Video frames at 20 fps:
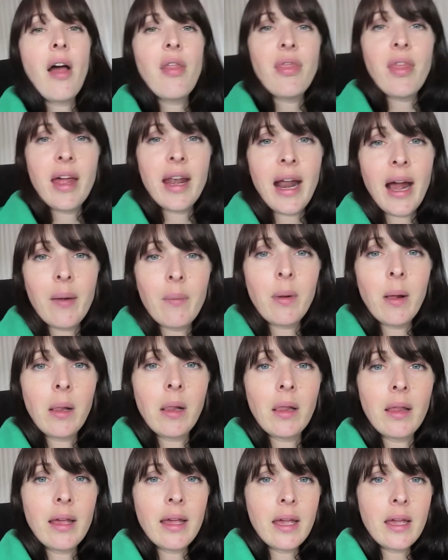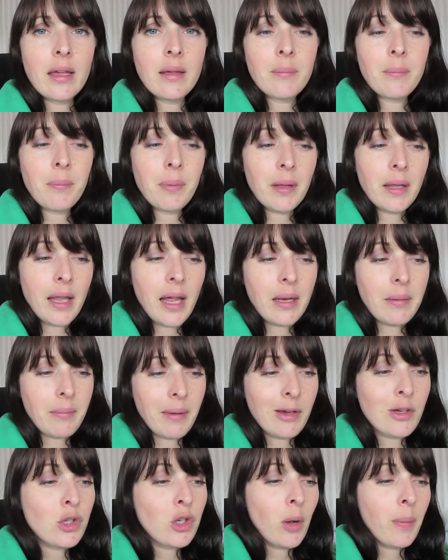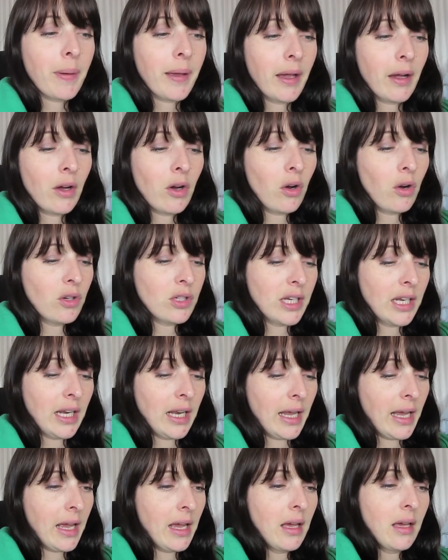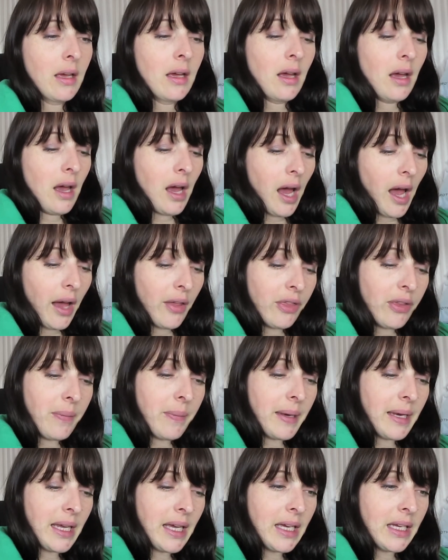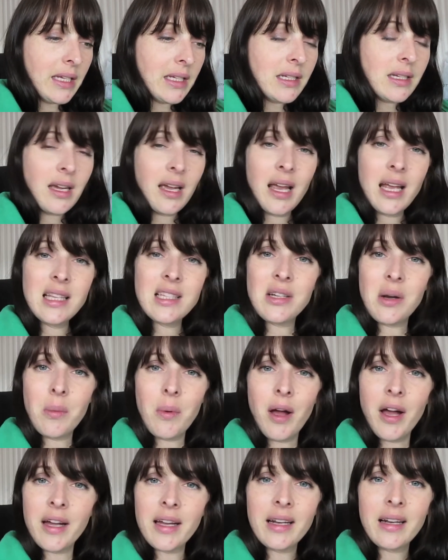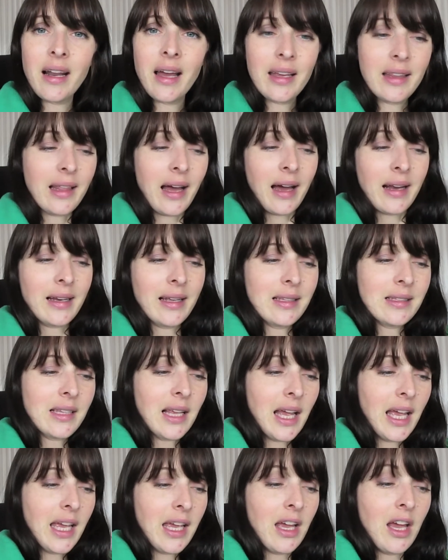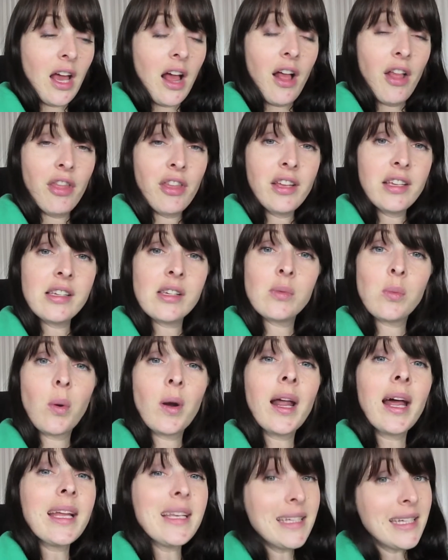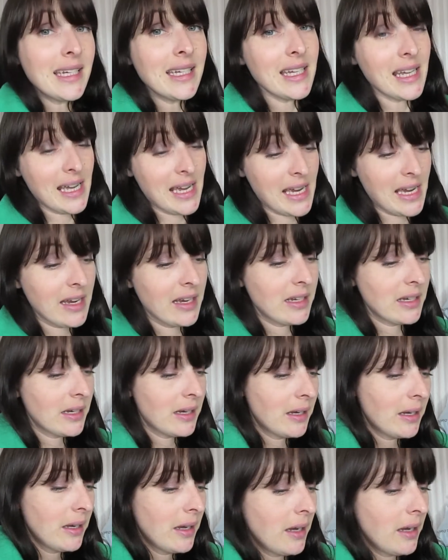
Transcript: and then I will plan my shopping accordingly. At the minute, it's not working like that. It's like, this is what I did eat.